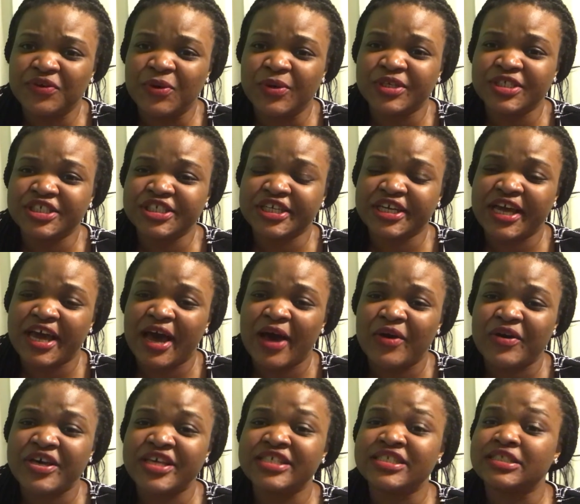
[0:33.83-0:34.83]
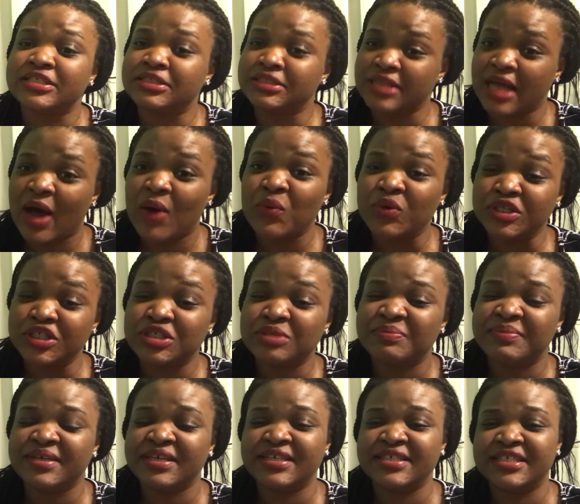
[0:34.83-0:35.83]
course, Shekau is not one to
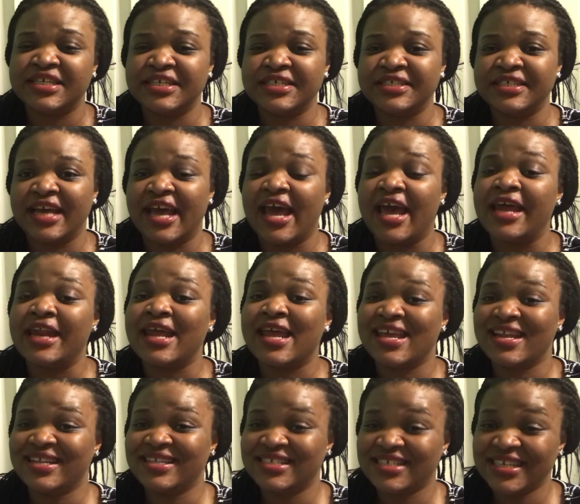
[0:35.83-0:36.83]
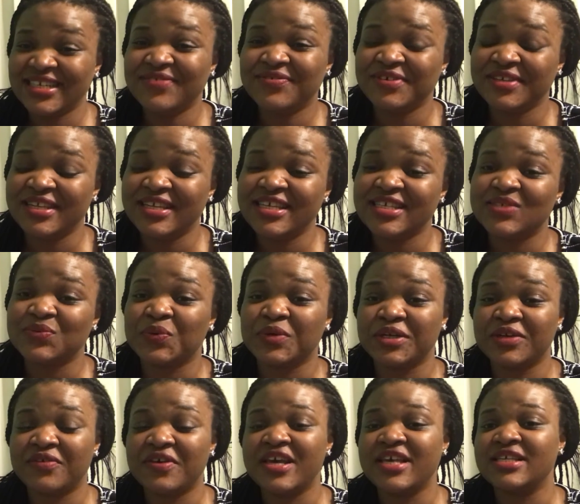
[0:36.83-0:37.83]
be undone, and he did release
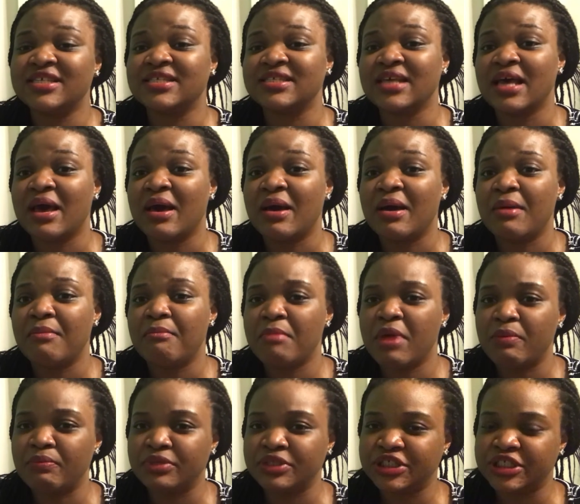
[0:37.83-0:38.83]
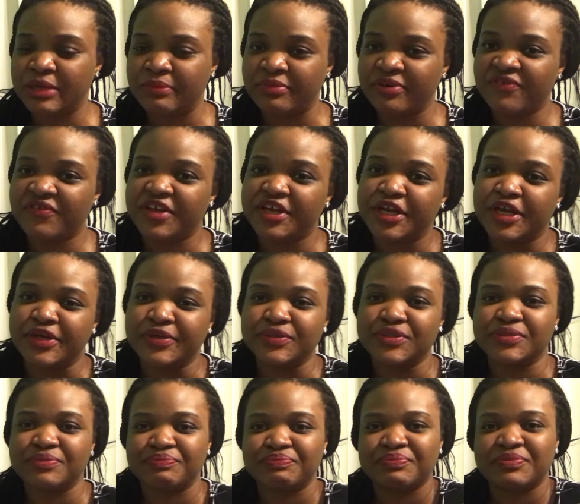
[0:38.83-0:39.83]
one of his mumbo jumbo
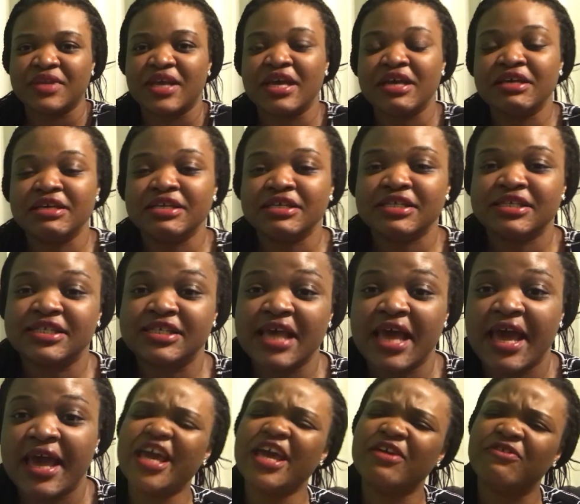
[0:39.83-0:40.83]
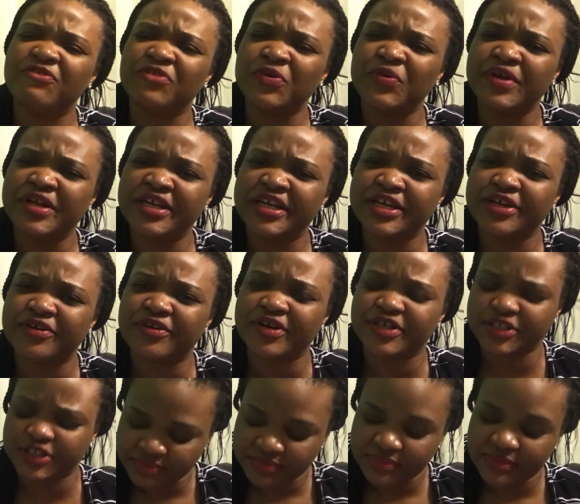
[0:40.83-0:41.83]
videos saying, "If you indeed
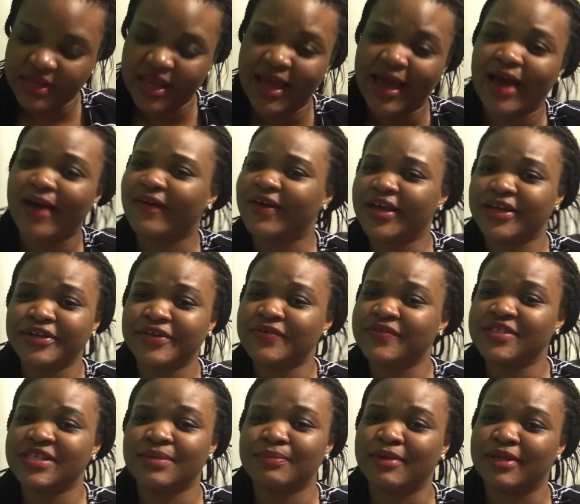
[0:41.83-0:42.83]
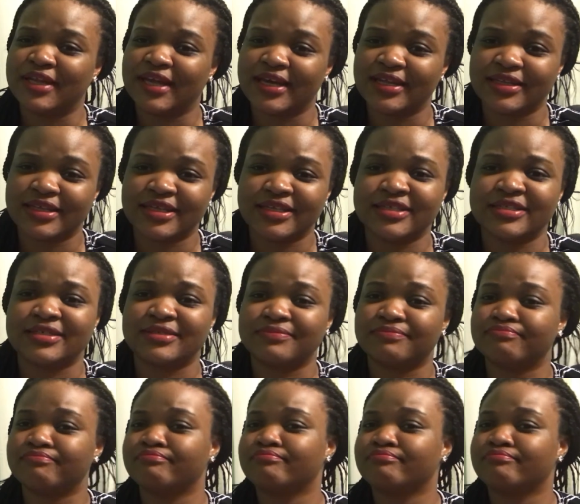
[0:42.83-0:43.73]
crushed, how can you see me like this?"